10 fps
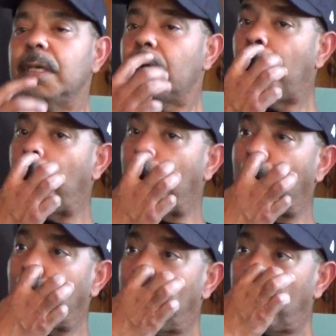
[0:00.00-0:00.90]

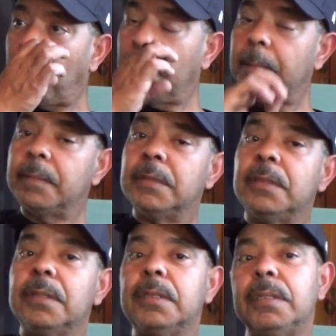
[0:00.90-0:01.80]

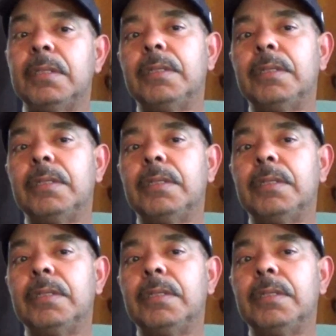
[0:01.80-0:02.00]
(silence)